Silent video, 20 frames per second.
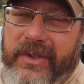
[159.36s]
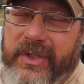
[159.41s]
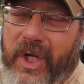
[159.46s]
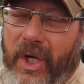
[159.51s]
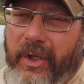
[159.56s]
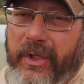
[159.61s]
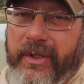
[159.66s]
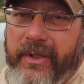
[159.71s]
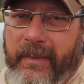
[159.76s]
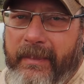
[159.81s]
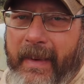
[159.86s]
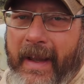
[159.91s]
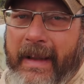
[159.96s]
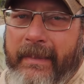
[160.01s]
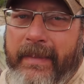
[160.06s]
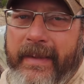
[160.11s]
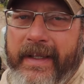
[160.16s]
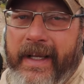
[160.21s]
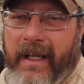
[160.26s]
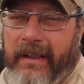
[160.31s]
show you the
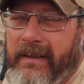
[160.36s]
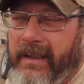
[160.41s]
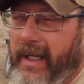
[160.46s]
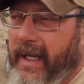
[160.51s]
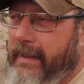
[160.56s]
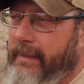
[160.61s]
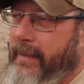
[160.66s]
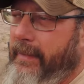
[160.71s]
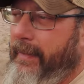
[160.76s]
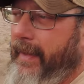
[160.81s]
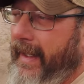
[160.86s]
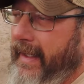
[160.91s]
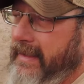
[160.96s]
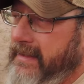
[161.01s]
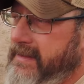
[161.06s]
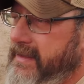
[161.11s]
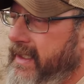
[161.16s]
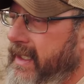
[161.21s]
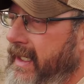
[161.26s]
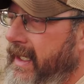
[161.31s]
baby, not the labor
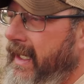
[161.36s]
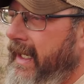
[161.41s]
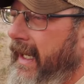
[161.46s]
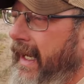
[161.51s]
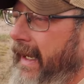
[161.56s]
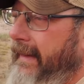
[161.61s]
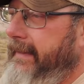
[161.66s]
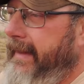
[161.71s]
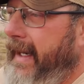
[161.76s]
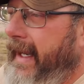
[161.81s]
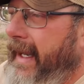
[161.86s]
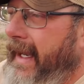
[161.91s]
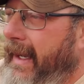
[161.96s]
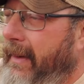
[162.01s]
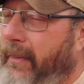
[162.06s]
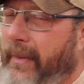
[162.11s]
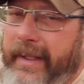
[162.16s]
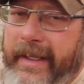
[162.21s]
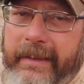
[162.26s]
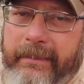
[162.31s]
pains.
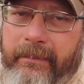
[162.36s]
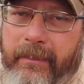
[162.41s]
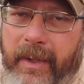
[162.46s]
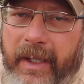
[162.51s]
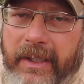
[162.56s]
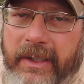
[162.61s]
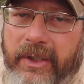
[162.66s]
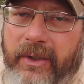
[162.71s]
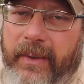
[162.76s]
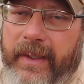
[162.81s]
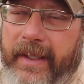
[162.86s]
We didn't bring